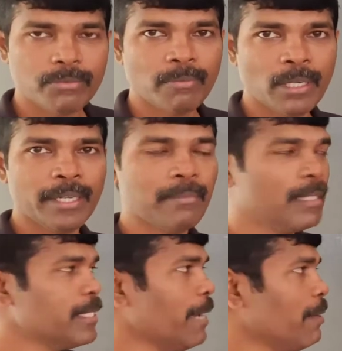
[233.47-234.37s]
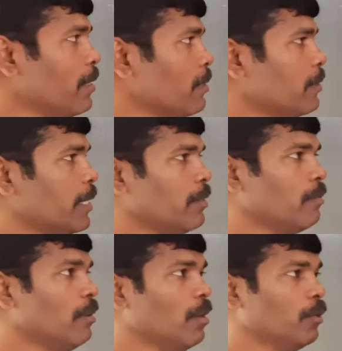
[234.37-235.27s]
in my channel,
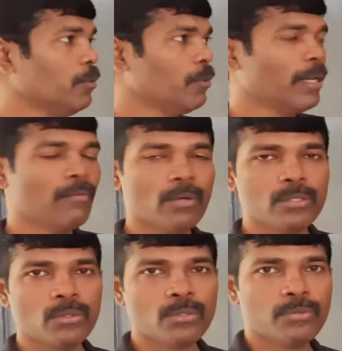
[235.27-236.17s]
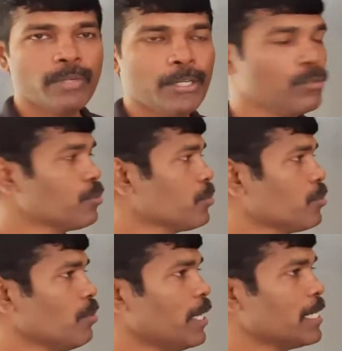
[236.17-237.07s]
then you can watch those videos
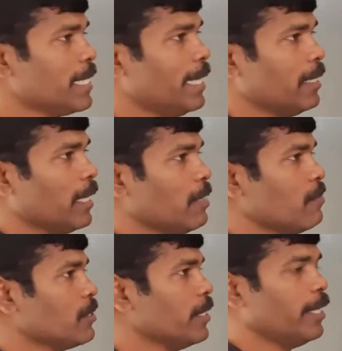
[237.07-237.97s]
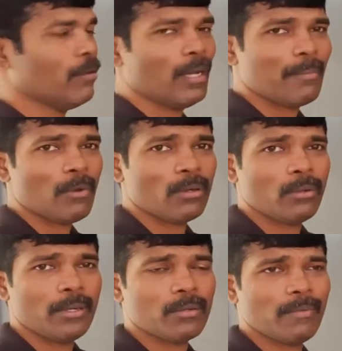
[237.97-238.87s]
to understand the conversion and all. I'm not
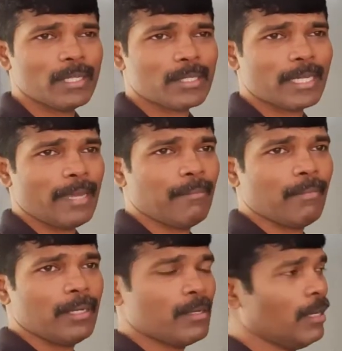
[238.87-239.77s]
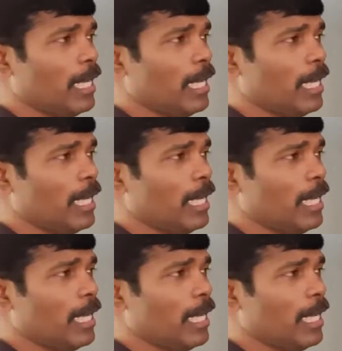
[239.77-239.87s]
going to waste time in